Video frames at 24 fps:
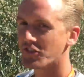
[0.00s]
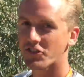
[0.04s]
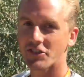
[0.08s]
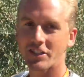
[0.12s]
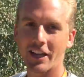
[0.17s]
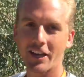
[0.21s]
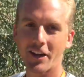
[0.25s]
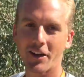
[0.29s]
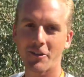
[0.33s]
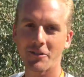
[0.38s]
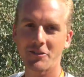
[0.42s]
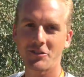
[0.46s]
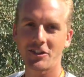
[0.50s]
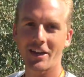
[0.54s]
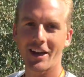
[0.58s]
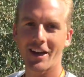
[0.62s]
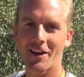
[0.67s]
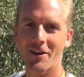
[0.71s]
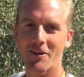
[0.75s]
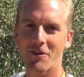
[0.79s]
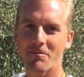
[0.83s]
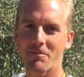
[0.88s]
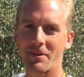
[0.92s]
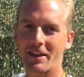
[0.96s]
J O J
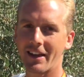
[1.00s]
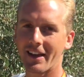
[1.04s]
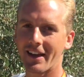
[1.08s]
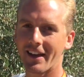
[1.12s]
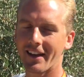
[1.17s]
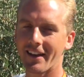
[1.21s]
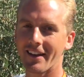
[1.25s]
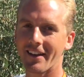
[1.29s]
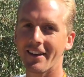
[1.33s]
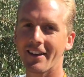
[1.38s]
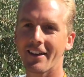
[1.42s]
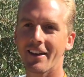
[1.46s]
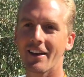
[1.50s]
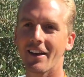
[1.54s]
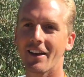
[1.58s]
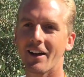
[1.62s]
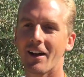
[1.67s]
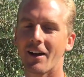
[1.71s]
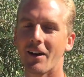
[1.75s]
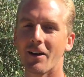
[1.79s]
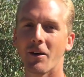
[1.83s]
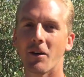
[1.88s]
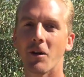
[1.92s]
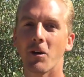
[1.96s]
O B A.
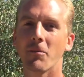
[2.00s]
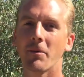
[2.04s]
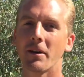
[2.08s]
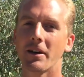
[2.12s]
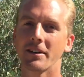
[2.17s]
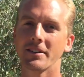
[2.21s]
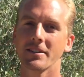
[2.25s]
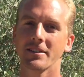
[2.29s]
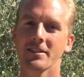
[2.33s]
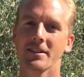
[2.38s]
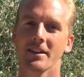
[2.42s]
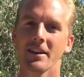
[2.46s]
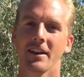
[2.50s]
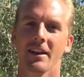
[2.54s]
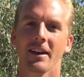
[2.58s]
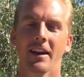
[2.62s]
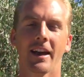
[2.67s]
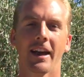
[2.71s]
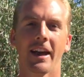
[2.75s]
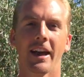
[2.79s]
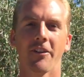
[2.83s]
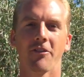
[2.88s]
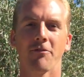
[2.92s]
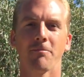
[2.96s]
Jojobas
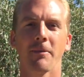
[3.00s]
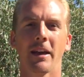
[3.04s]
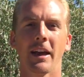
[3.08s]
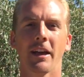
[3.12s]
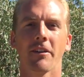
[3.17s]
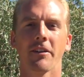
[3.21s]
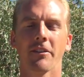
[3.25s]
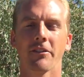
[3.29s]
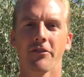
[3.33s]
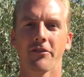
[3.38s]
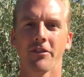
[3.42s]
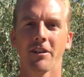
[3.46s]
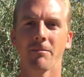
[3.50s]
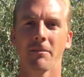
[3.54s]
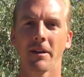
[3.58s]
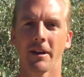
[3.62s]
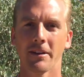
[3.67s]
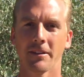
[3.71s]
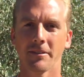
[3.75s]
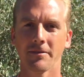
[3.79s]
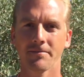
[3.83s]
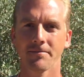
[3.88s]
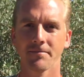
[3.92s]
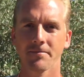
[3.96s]
have male and
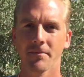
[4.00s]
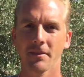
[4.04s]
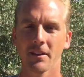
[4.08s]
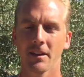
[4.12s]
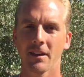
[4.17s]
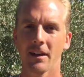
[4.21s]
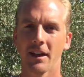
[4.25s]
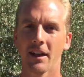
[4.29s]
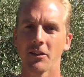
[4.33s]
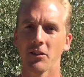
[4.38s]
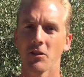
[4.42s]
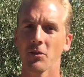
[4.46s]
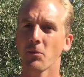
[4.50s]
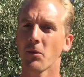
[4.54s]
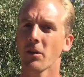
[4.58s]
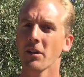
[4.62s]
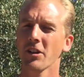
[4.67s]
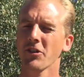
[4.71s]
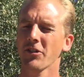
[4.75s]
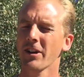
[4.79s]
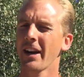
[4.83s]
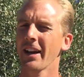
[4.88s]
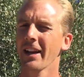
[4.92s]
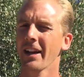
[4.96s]
female, and you
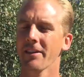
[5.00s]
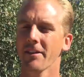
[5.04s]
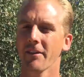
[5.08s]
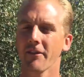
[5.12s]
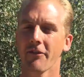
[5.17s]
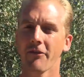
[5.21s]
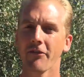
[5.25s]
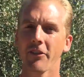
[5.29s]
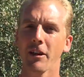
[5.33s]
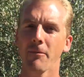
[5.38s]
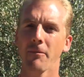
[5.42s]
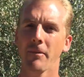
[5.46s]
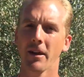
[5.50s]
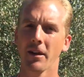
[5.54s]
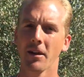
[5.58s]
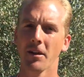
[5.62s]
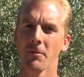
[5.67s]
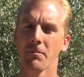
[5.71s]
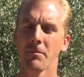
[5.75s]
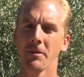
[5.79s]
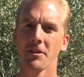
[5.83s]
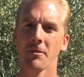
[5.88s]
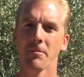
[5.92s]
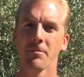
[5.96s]
want to try to get the
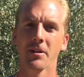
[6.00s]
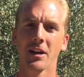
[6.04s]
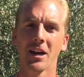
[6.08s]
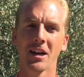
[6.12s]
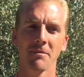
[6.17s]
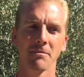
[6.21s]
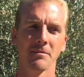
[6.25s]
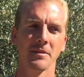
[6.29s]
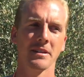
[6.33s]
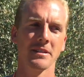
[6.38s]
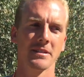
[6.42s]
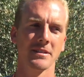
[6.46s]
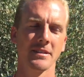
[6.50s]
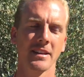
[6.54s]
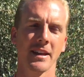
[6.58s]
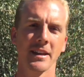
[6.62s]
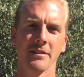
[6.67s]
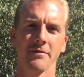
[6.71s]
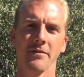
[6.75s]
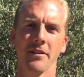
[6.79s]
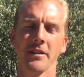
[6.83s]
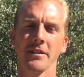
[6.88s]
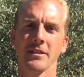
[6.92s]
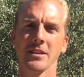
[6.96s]
female, but the problem is that
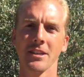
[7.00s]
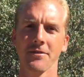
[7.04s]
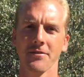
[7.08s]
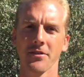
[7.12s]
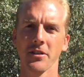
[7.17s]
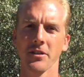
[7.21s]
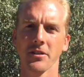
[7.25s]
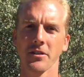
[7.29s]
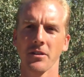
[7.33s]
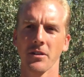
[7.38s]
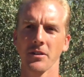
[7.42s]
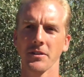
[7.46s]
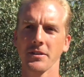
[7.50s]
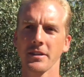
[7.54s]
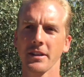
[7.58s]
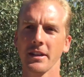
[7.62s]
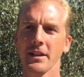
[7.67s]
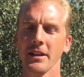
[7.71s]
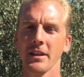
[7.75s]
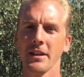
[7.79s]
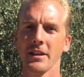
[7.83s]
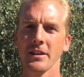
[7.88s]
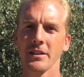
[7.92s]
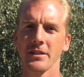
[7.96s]
it's very difficult
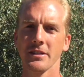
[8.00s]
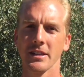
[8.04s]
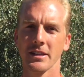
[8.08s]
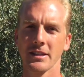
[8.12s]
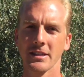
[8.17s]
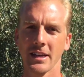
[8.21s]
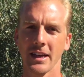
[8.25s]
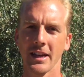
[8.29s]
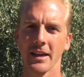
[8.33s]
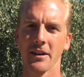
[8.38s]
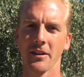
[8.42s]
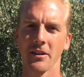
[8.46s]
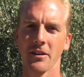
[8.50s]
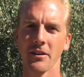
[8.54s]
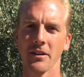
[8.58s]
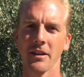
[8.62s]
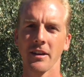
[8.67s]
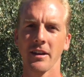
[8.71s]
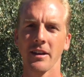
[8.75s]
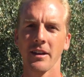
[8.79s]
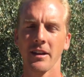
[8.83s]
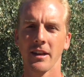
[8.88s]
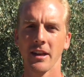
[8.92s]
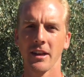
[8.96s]
to tell
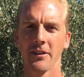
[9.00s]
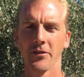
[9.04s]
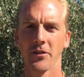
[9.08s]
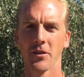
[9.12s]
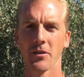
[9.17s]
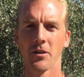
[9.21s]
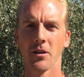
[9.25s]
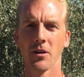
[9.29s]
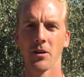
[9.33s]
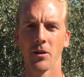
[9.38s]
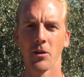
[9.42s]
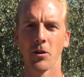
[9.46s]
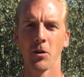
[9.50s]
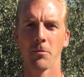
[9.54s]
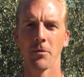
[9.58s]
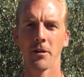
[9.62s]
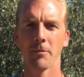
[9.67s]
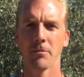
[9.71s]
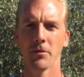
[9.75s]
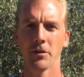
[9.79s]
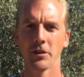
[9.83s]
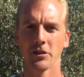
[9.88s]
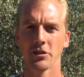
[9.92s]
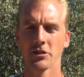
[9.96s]
if your jojoba
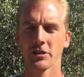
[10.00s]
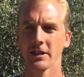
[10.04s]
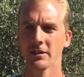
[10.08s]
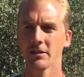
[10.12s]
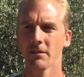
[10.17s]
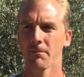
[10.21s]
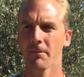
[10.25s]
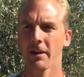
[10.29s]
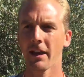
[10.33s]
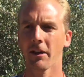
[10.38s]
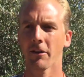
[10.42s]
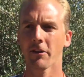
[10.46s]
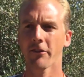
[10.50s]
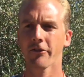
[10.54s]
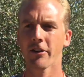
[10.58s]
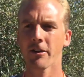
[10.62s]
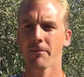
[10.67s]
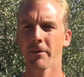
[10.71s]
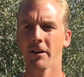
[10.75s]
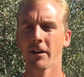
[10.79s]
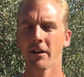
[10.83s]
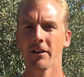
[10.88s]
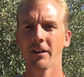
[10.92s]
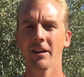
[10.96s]
bush is a male or
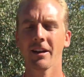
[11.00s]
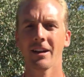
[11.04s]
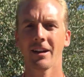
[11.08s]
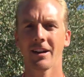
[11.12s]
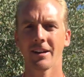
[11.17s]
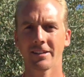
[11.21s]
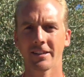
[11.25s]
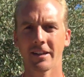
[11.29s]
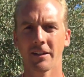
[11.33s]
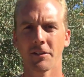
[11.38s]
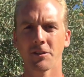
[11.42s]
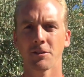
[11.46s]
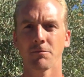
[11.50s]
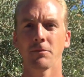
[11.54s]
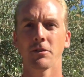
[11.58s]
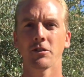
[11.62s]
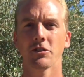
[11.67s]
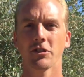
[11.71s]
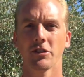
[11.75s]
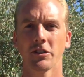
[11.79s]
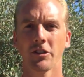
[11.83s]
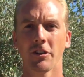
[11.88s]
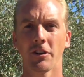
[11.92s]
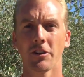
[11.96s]
female until it's
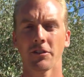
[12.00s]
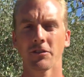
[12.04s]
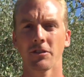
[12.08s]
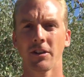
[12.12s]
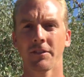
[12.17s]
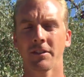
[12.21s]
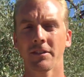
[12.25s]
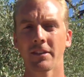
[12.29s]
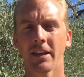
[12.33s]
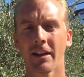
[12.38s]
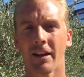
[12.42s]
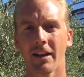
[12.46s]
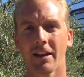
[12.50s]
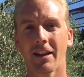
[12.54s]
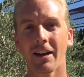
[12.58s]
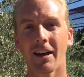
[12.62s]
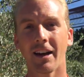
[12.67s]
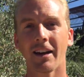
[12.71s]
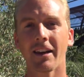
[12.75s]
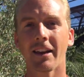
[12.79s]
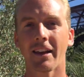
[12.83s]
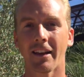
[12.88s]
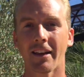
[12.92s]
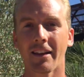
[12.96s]
mature. So you have to take a
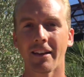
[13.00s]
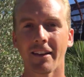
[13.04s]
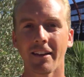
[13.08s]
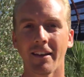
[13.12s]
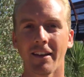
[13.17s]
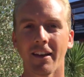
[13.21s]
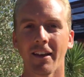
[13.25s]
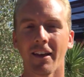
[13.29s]
cutting